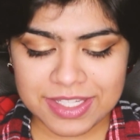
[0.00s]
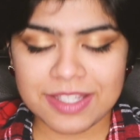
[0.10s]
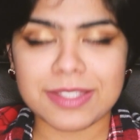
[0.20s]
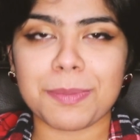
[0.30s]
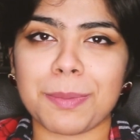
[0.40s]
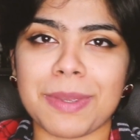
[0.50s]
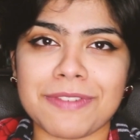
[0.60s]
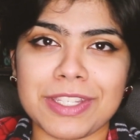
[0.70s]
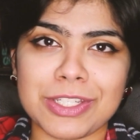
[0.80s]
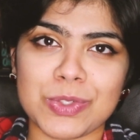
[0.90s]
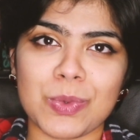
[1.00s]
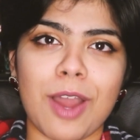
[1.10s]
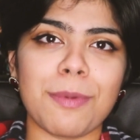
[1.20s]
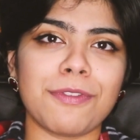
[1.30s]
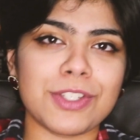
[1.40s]
It is a book by V.E.
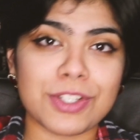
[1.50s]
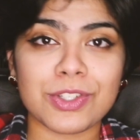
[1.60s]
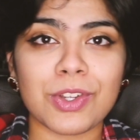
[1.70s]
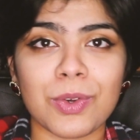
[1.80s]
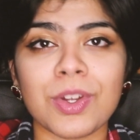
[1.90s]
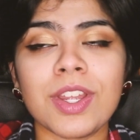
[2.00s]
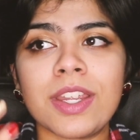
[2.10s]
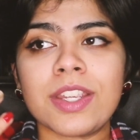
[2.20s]
Schwab. If you didn't know,